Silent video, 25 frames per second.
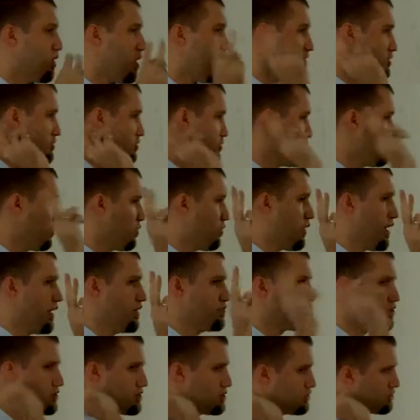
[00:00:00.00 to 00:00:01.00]
asked 2
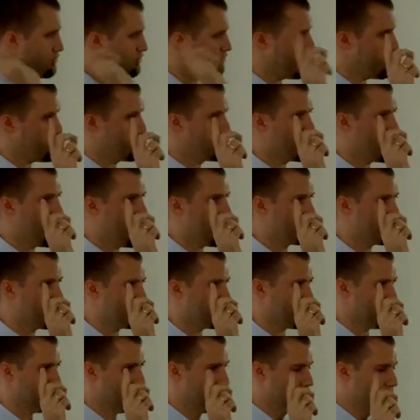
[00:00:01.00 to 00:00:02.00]
questions. First
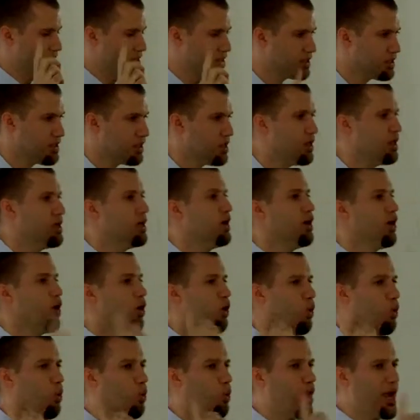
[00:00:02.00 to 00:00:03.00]
question,
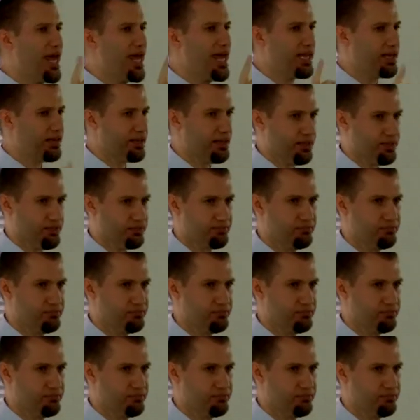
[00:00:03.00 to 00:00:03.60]
when?